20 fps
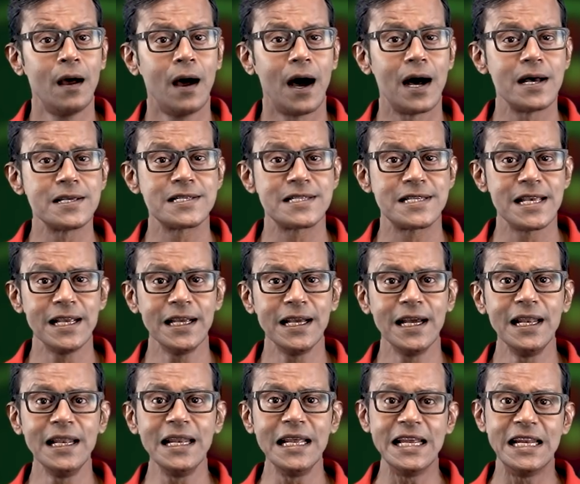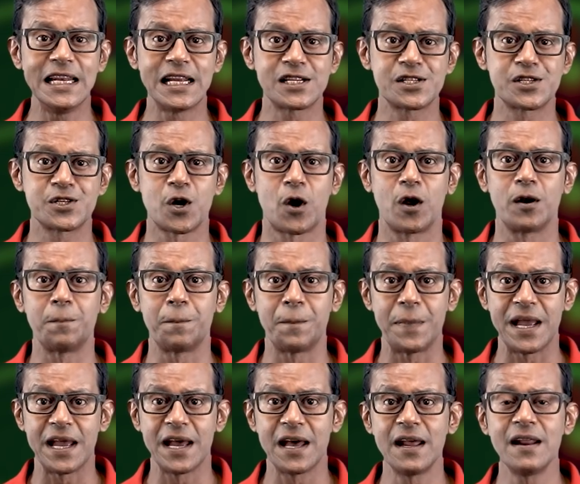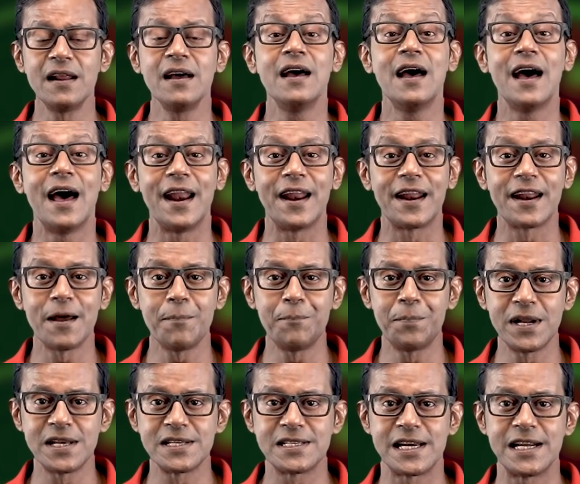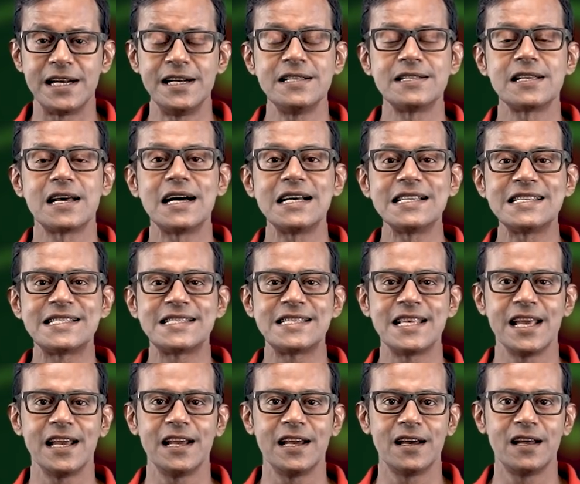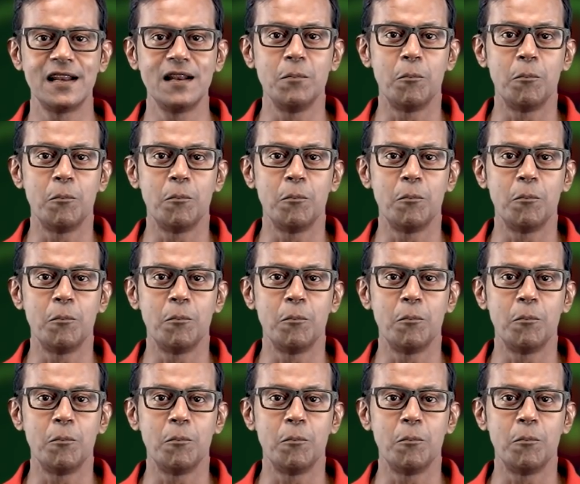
A single electron pair represents a single